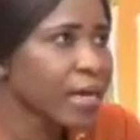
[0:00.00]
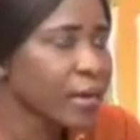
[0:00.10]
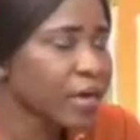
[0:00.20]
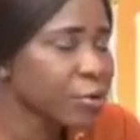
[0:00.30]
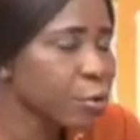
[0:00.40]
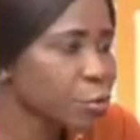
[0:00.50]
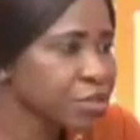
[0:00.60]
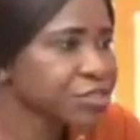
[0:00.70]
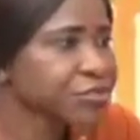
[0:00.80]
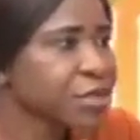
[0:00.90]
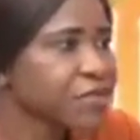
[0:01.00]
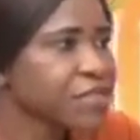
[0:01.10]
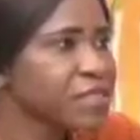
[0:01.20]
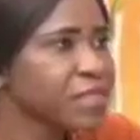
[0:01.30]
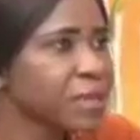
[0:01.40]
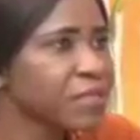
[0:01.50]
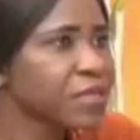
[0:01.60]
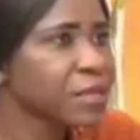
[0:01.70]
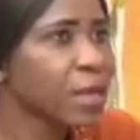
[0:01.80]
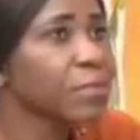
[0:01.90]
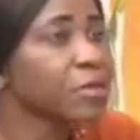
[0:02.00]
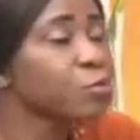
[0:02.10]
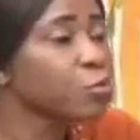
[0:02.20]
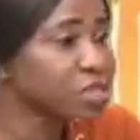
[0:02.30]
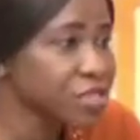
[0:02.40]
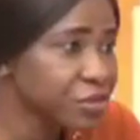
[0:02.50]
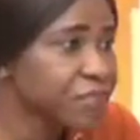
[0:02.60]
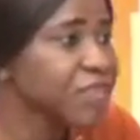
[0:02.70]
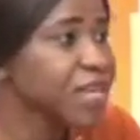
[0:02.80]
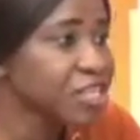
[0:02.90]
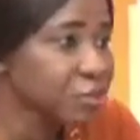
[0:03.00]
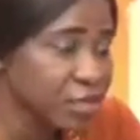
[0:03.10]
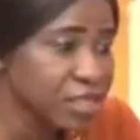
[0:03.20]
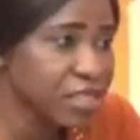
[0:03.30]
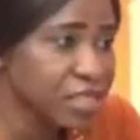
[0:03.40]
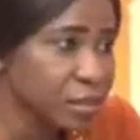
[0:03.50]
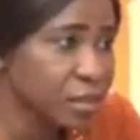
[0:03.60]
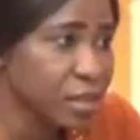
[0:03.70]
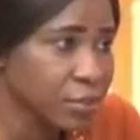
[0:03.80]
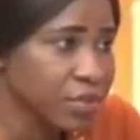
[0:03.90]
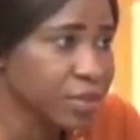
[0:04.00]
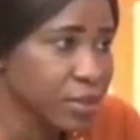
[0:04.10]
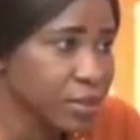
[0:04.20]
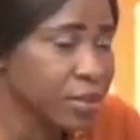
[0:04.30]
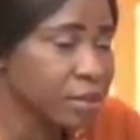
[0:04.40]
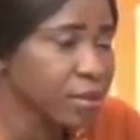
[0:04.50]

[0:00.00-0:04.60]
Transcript: I know witchcraft is something, I mean, witchcraft accusation, let me say,